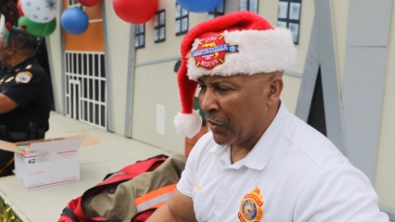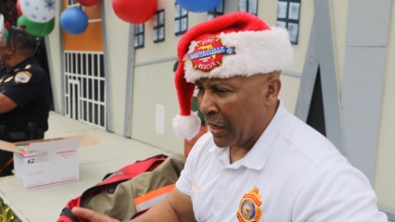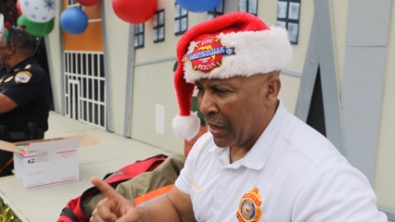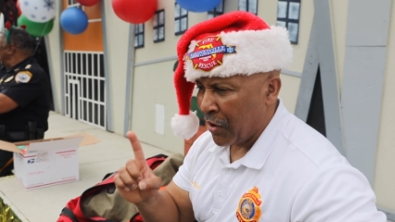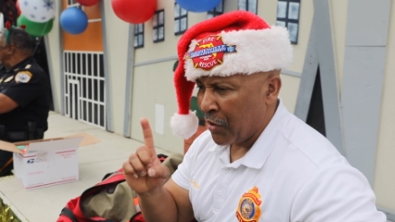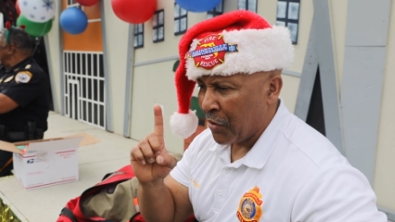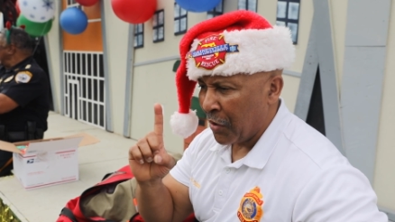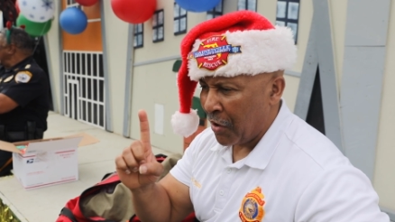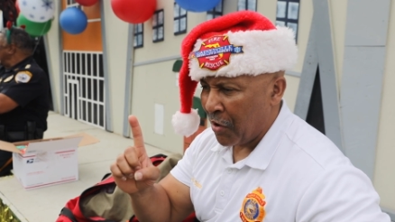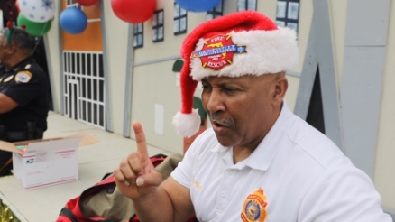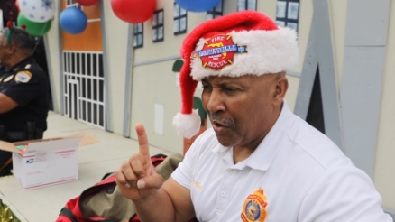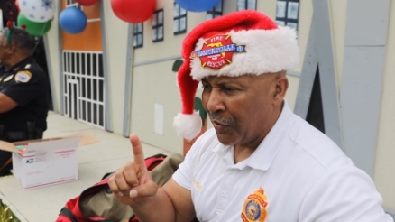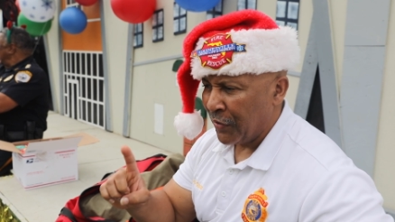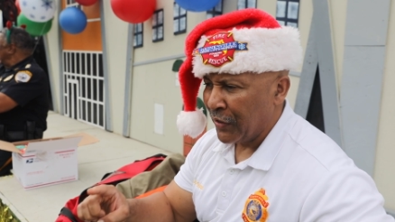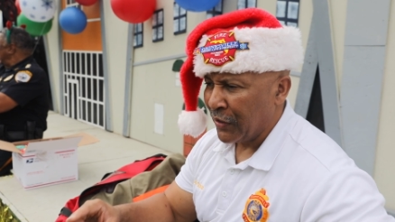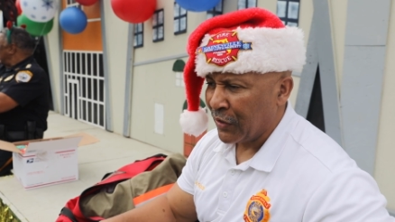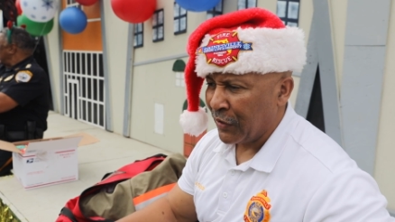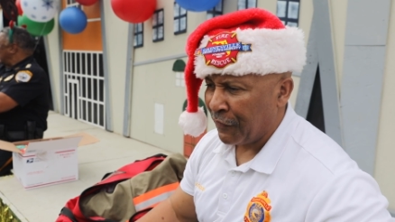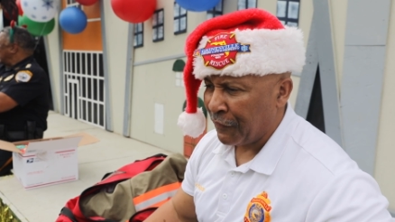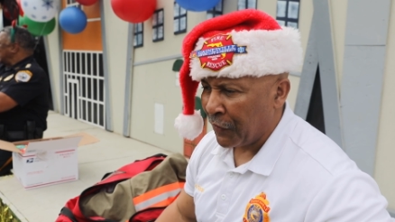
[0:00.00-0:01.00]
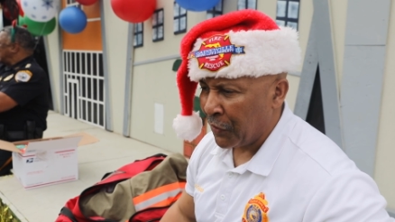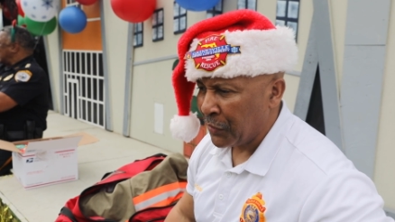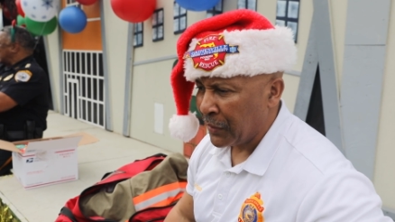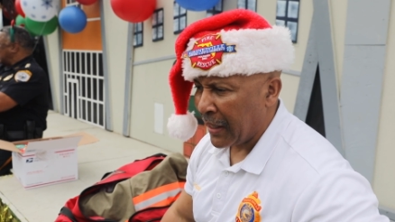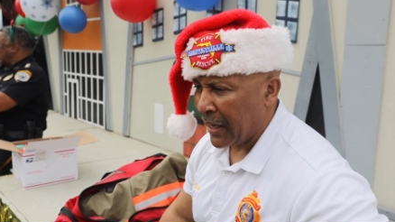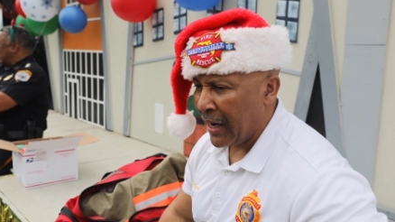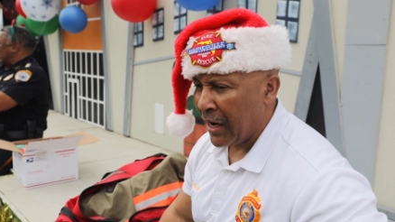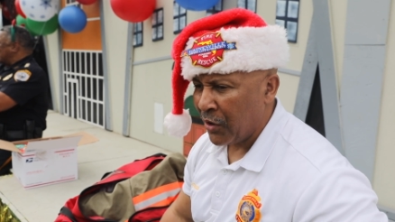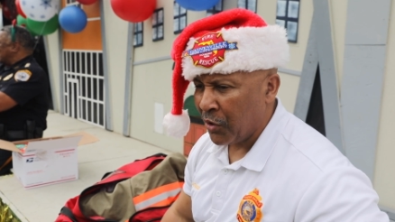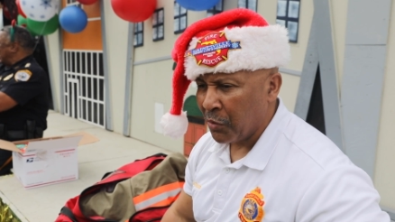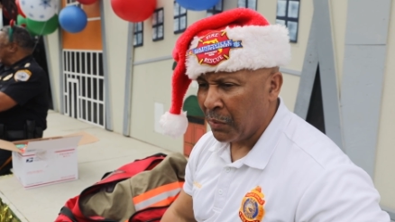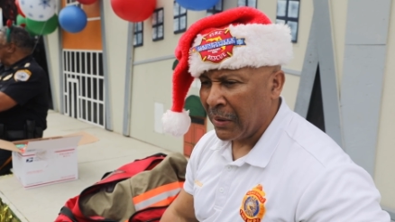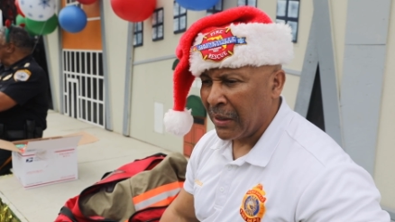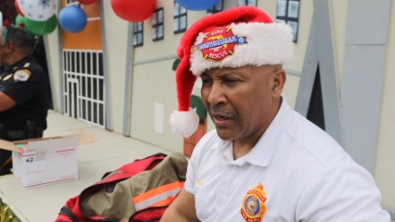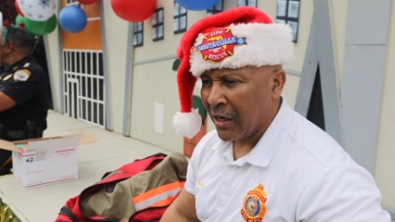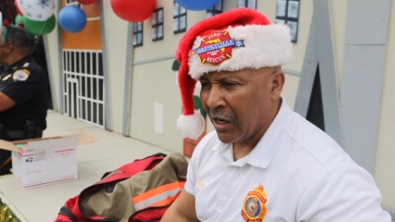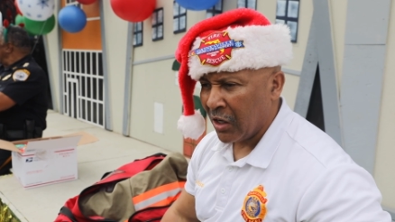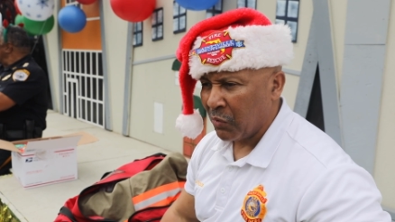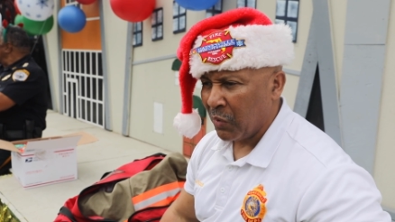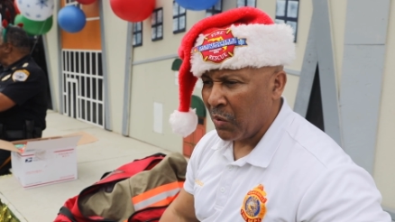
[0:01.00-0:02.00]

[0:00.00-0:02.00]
they're going to call this the first annual because